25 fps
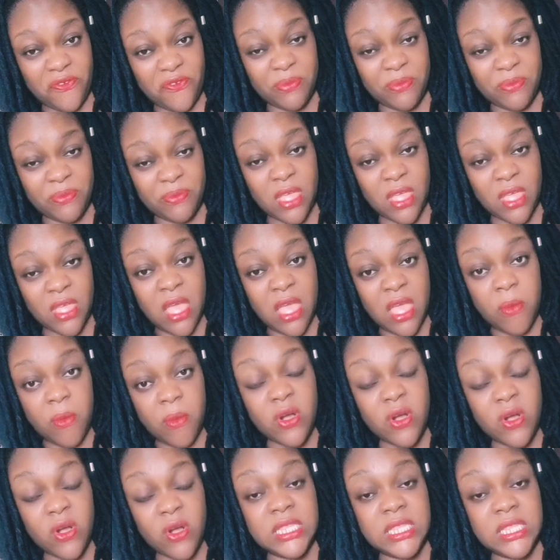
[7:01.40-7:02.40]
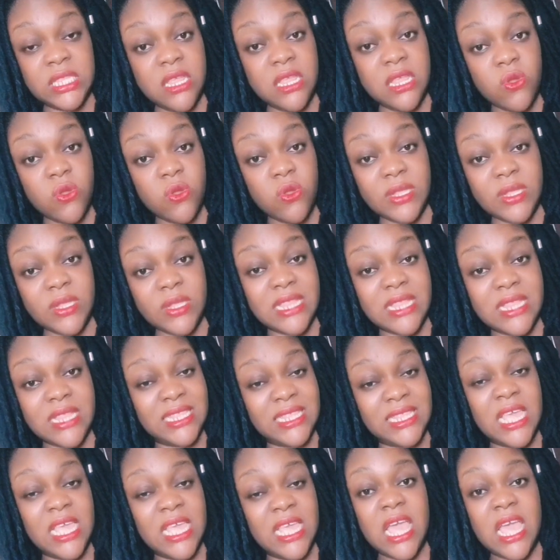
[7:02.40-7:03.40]
him. Because he knows
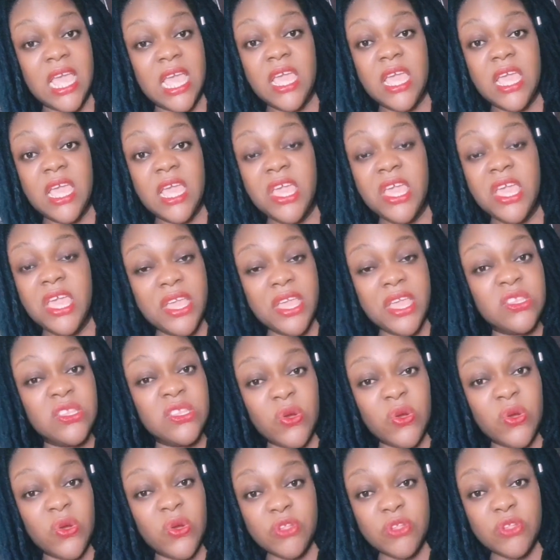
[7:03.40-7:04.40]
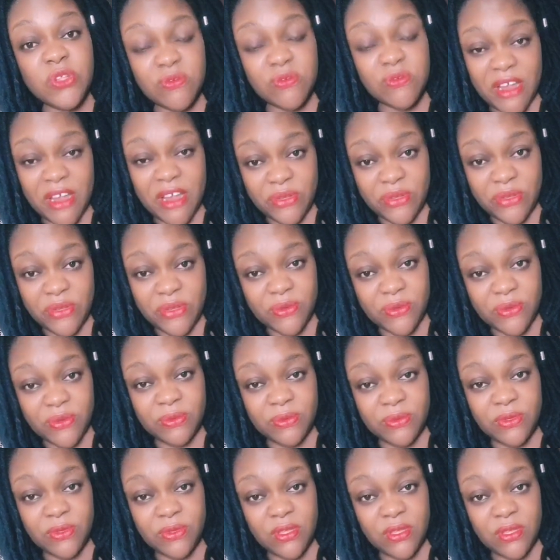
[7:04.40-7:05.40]
that he is not going to marry you.
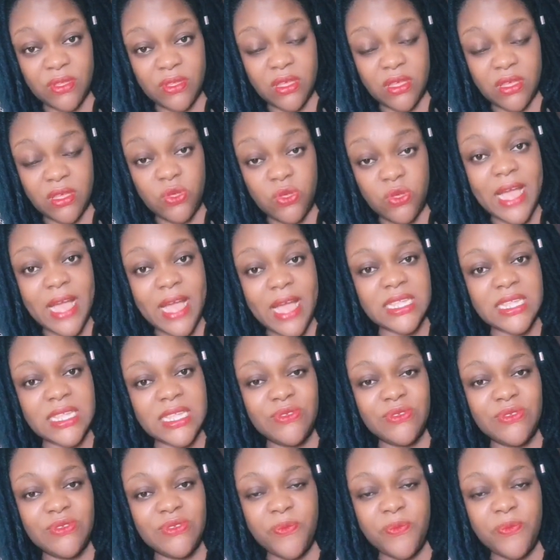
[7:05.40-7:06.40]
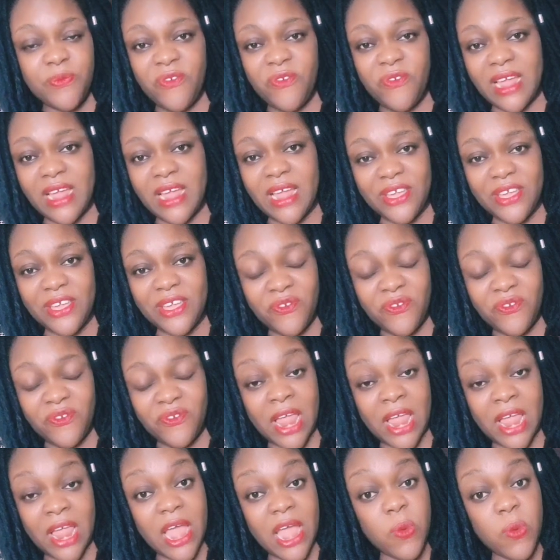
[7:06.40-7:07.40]
You guys are doing boyfriend and girlfriend.
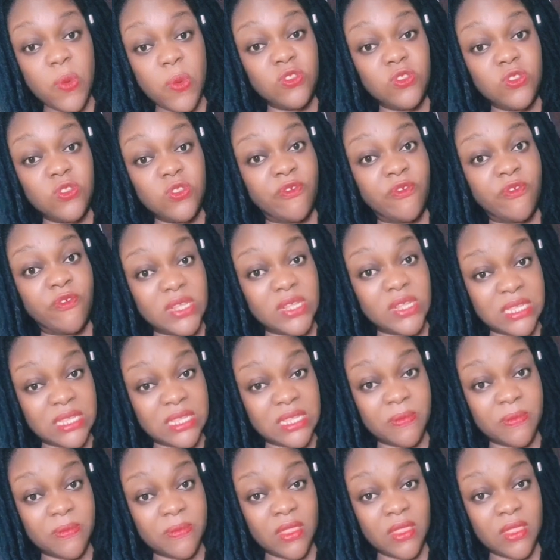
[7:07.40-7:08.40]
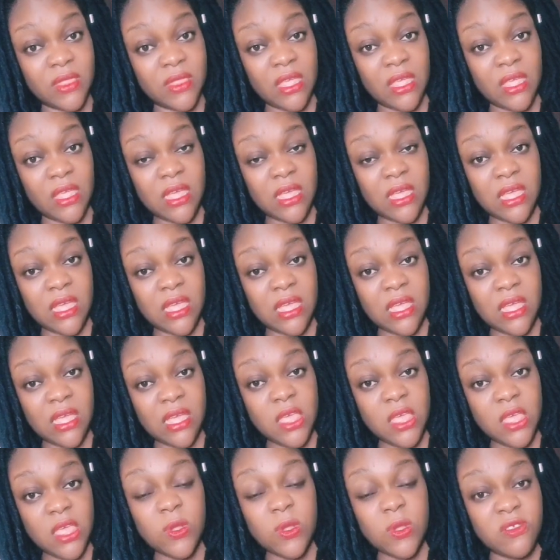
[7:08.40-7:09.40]
And now you want to force him.
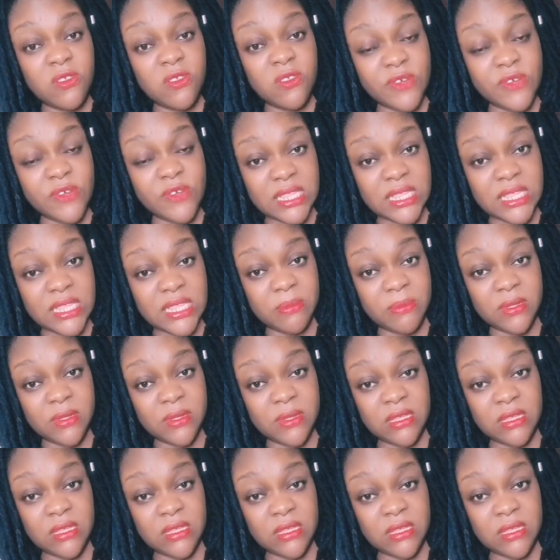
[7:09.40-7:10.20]
You want to force him.